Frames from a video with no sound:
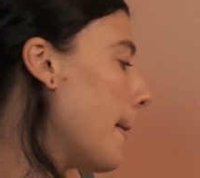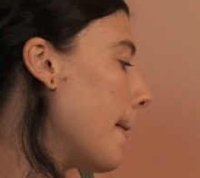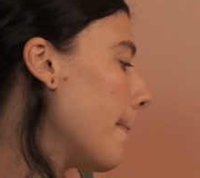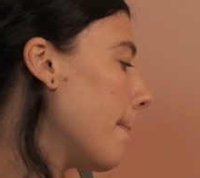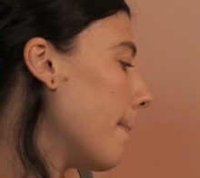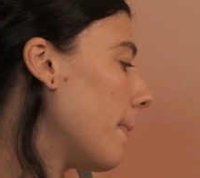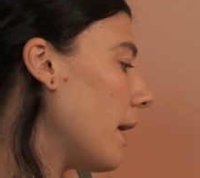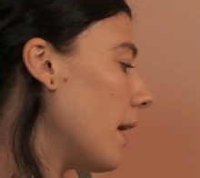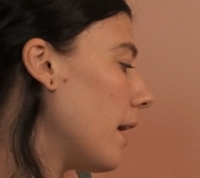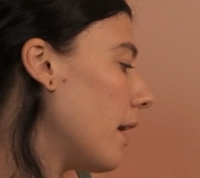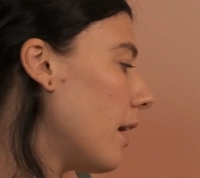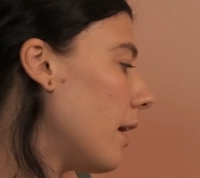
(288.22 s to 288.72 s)

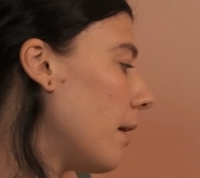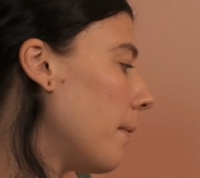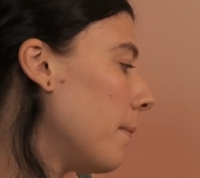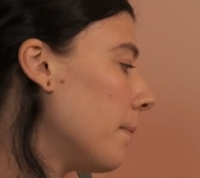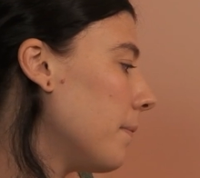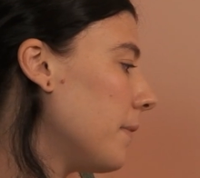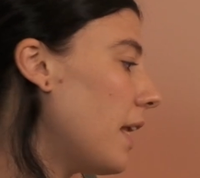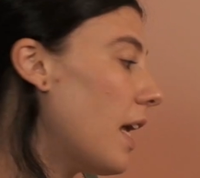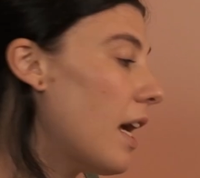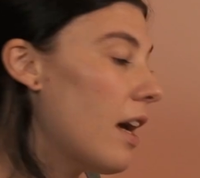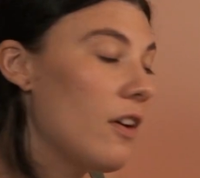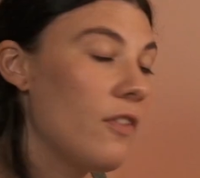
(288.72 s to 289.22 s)
But
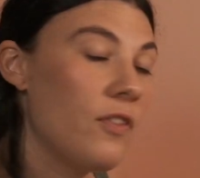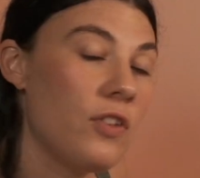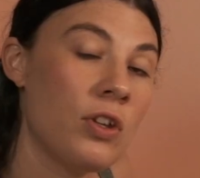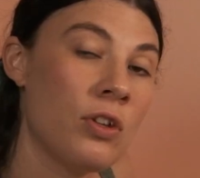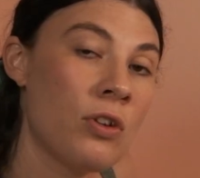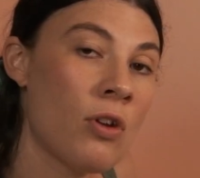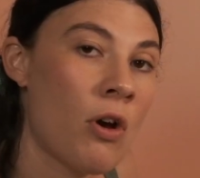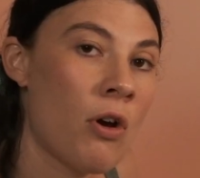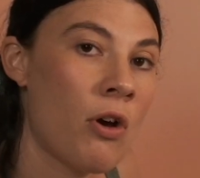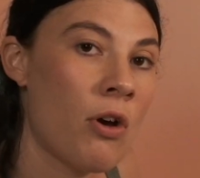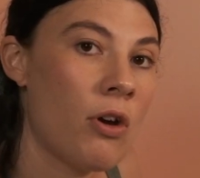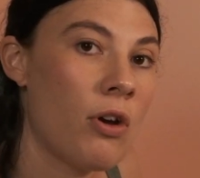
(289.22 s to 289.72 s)
yeah, if you
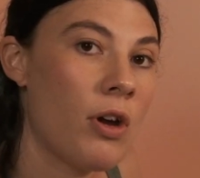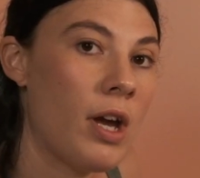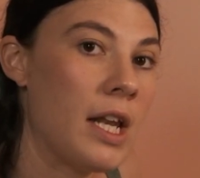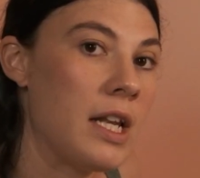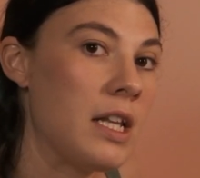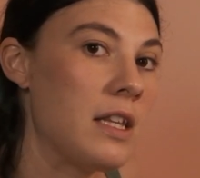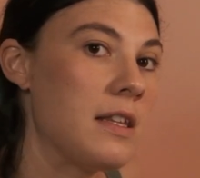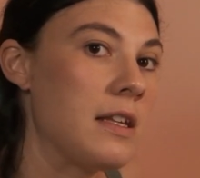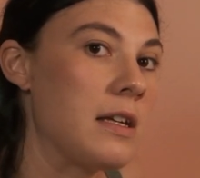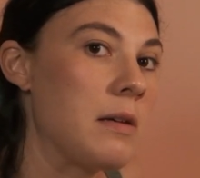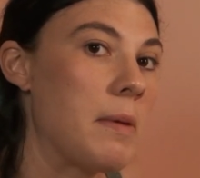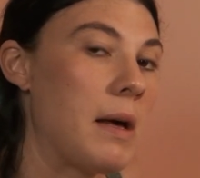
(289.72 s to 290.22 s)
know
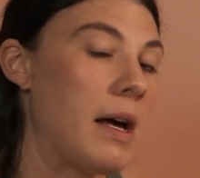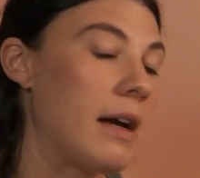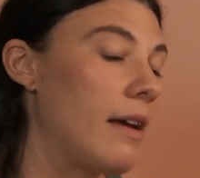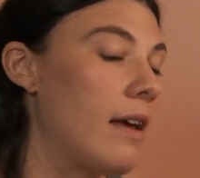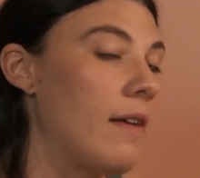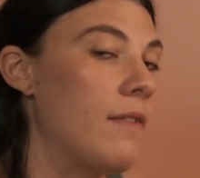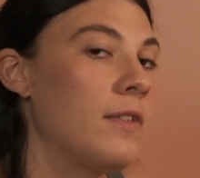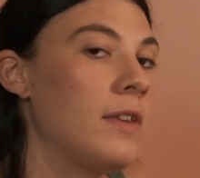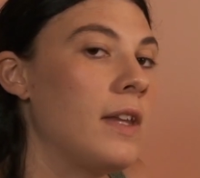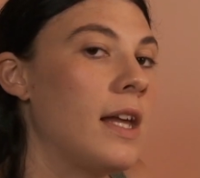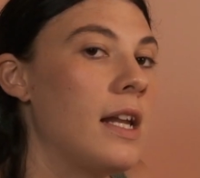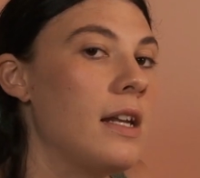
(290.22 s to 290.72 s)
anything about
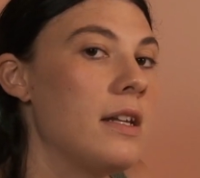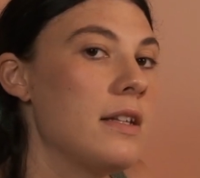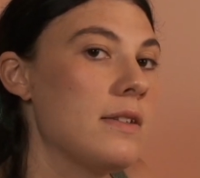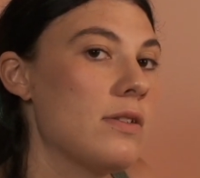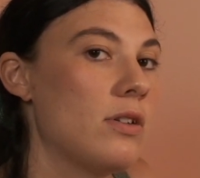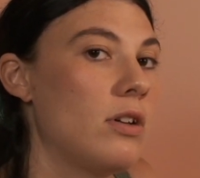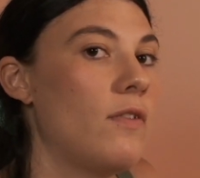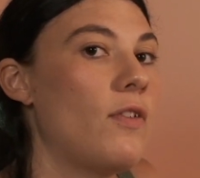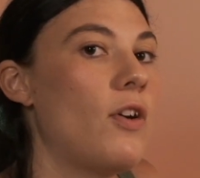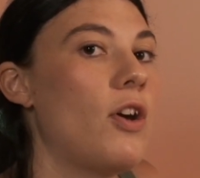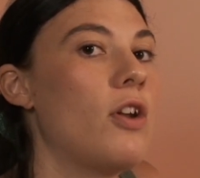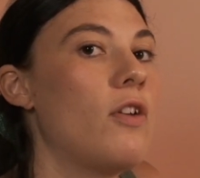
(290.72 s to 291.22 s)
Kevin Landers
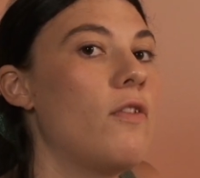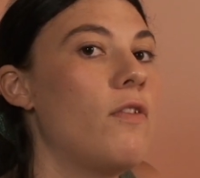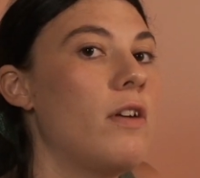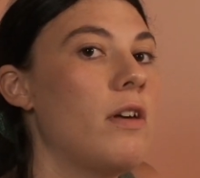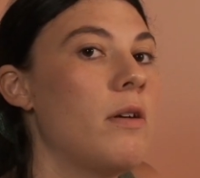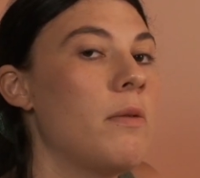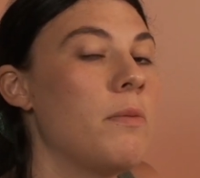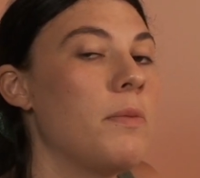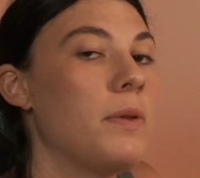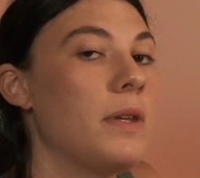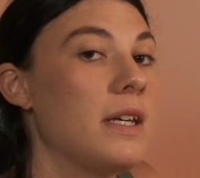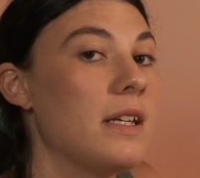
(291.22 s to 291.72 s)
or you've heard of
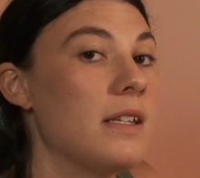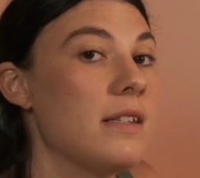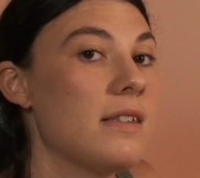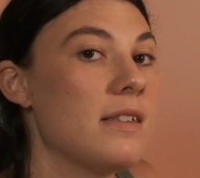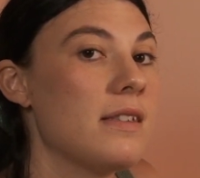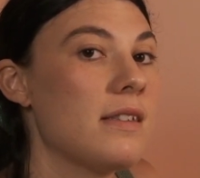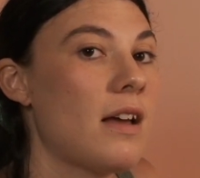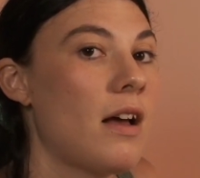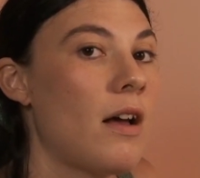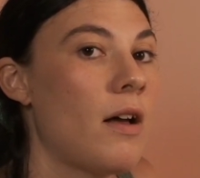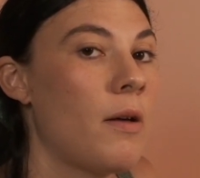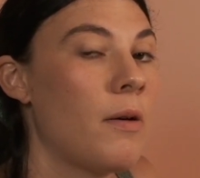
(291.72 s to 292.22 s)
him,
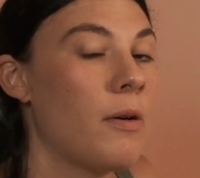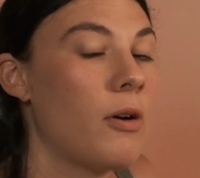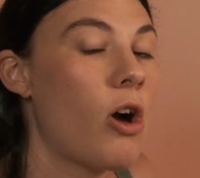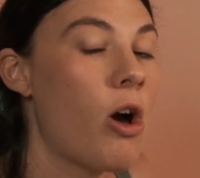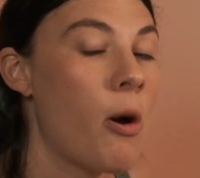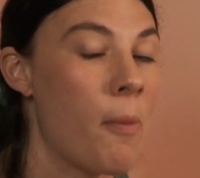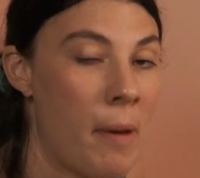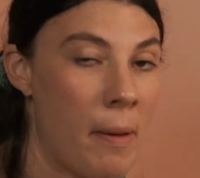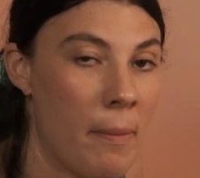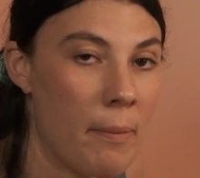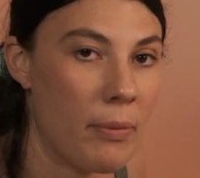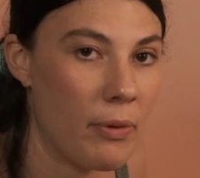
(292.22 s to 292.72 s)
please
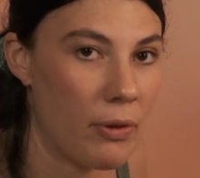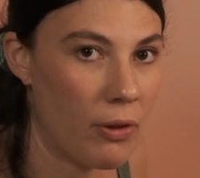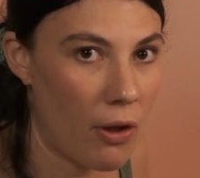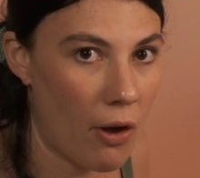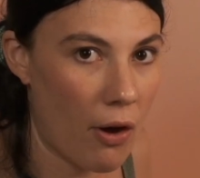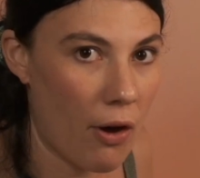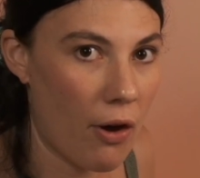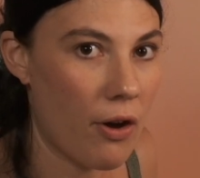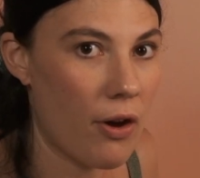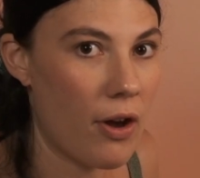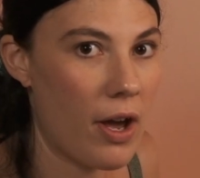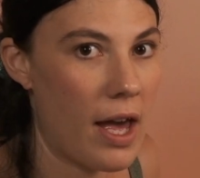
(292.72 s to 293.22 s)
comment below
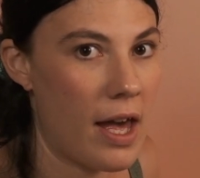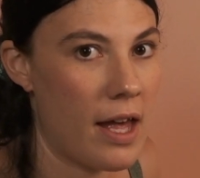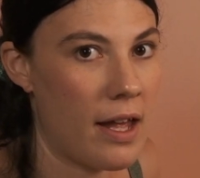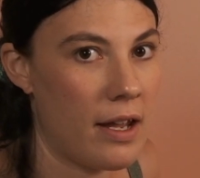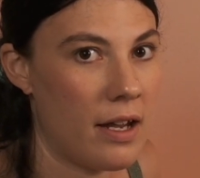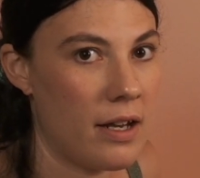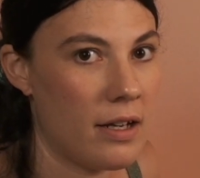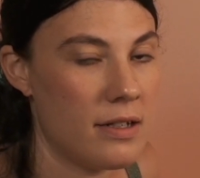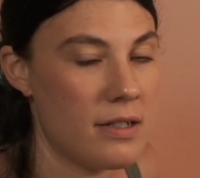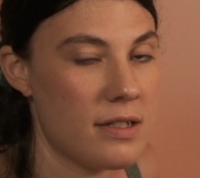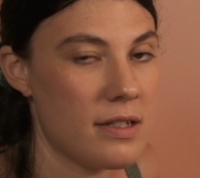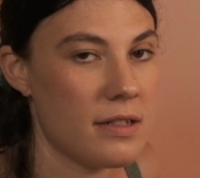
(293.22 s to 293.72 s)

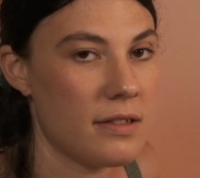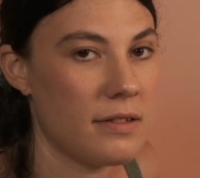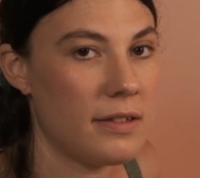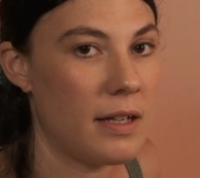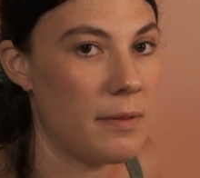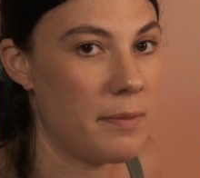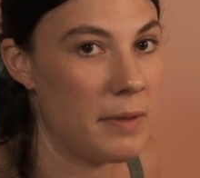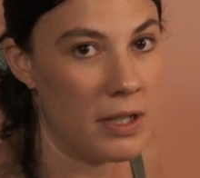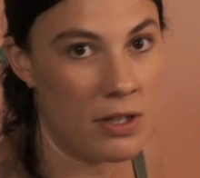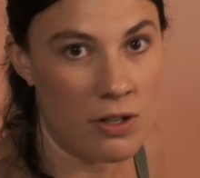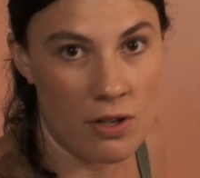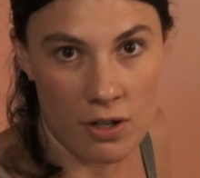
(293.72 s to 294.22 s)
and
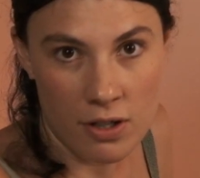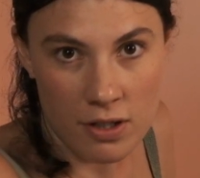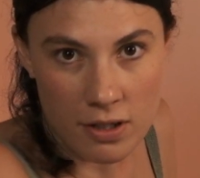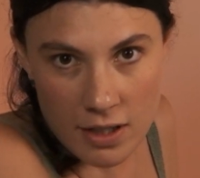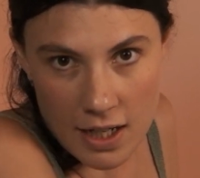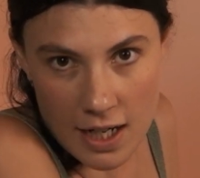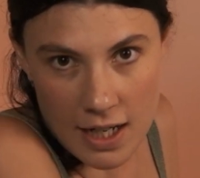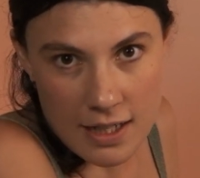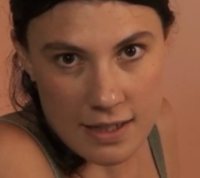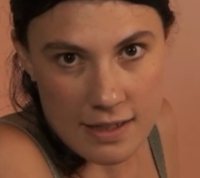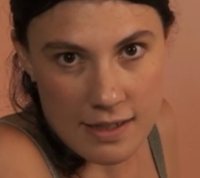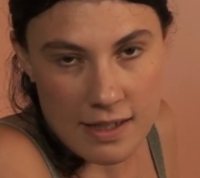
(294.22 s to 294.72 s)
let me know,
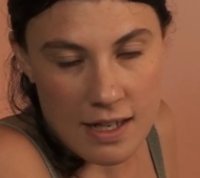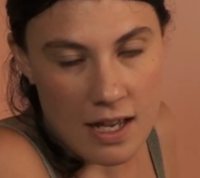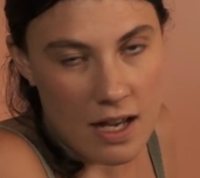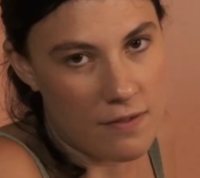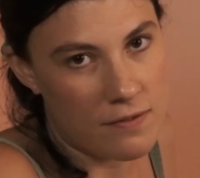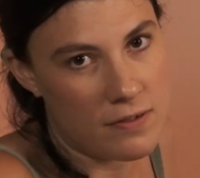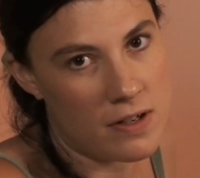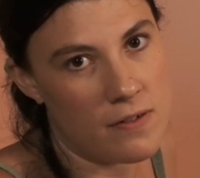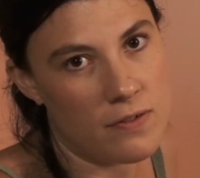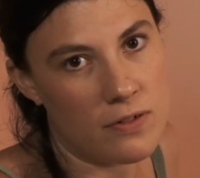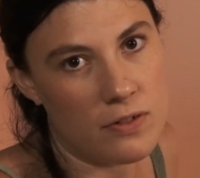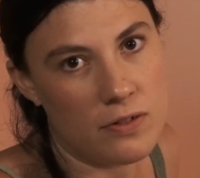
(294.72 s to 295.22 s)
as yeah,
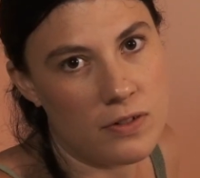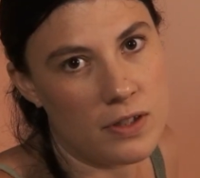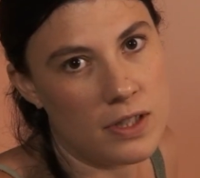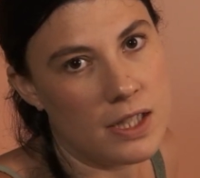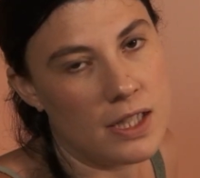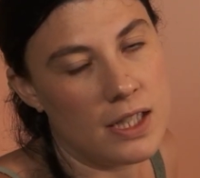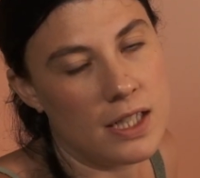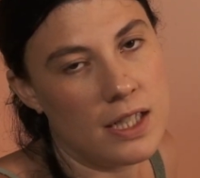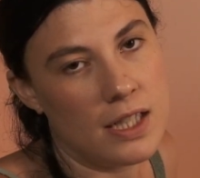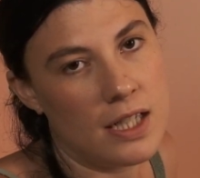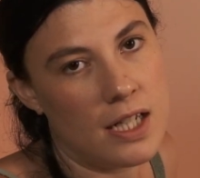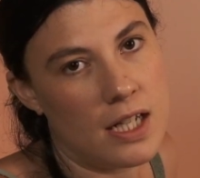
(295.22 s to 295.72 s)
I've never
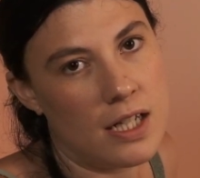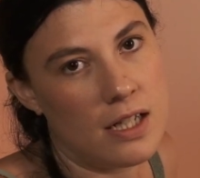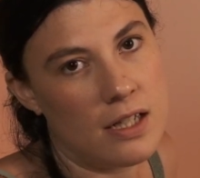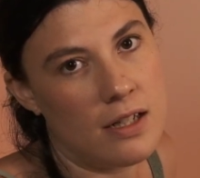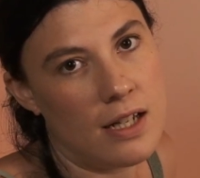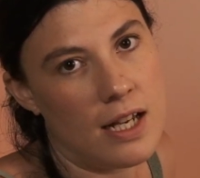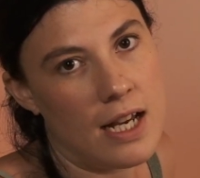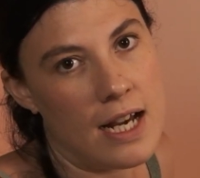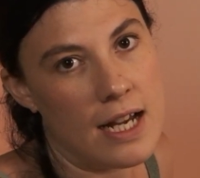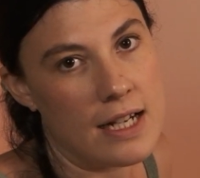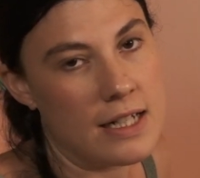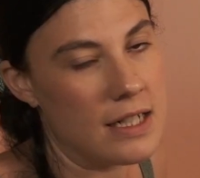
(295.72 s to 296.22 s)
really
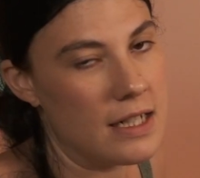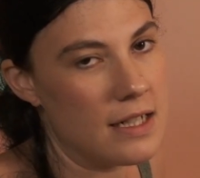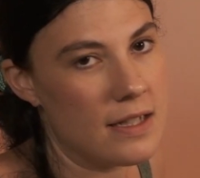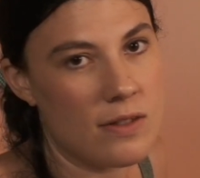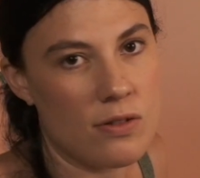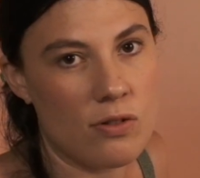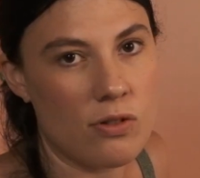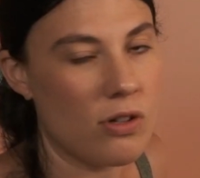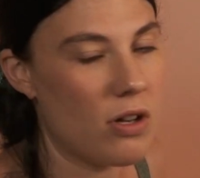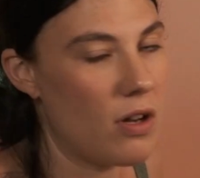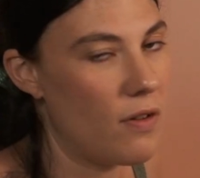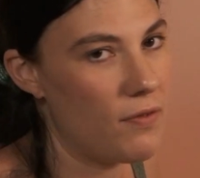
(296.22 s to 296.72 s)
had any
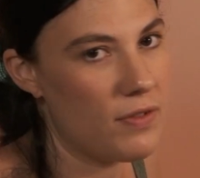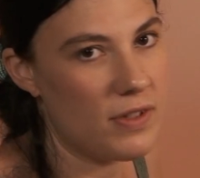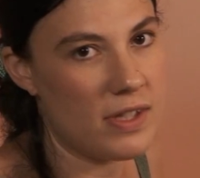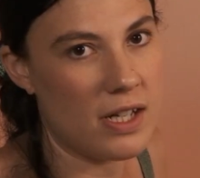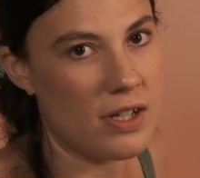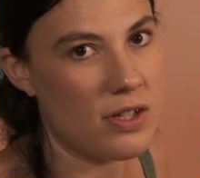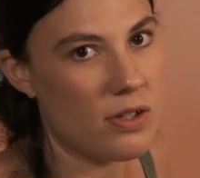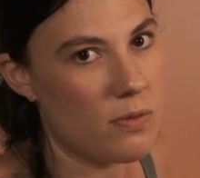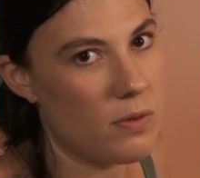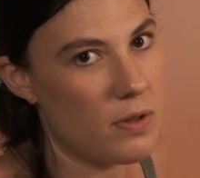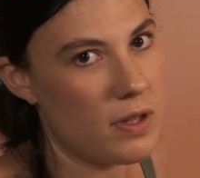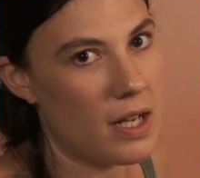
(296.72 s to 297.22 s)
sort of
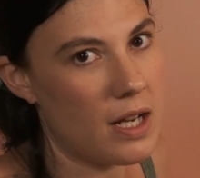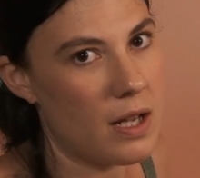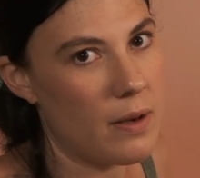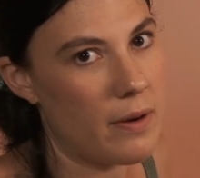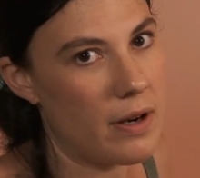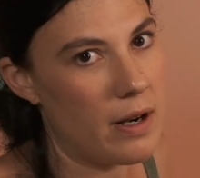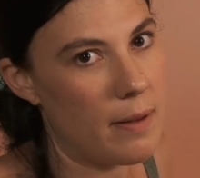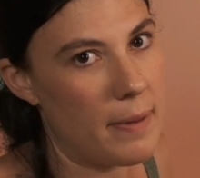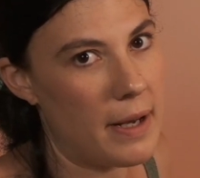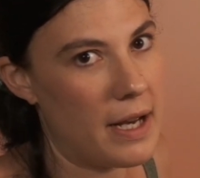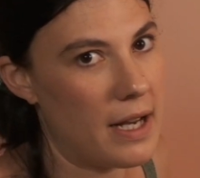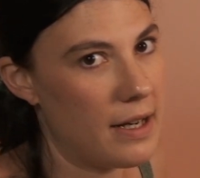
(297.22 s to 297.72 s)
conversation with
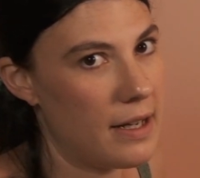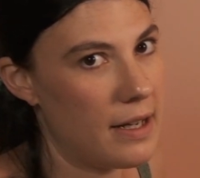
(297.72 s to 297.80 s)
anyone about